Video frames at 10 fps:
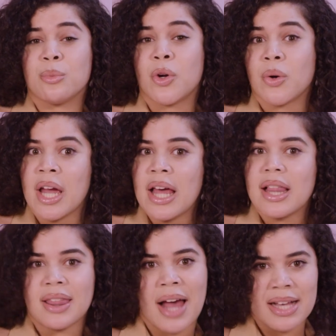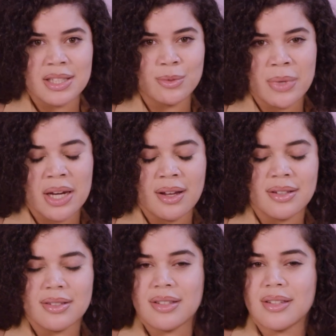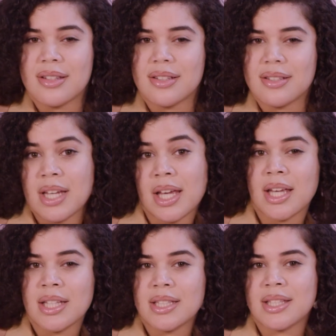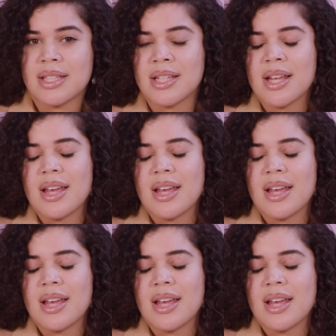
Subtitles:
great last minute tickets.